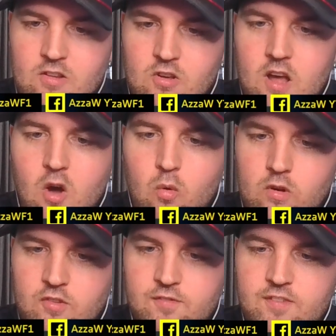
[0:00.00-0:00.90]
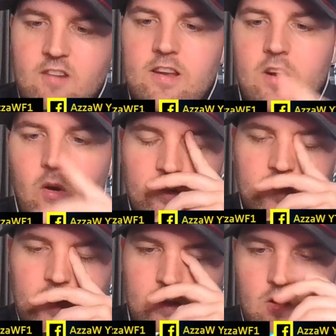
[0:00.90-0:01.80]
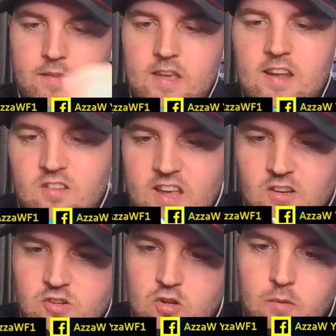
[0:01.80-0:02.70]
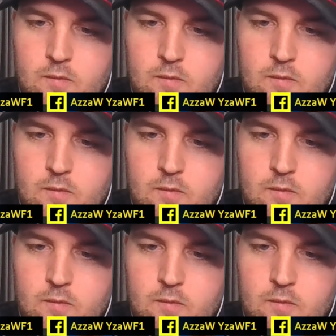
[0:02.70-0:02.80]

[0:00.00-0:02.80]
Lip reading: going to hold us very nicely. Got the intersection coming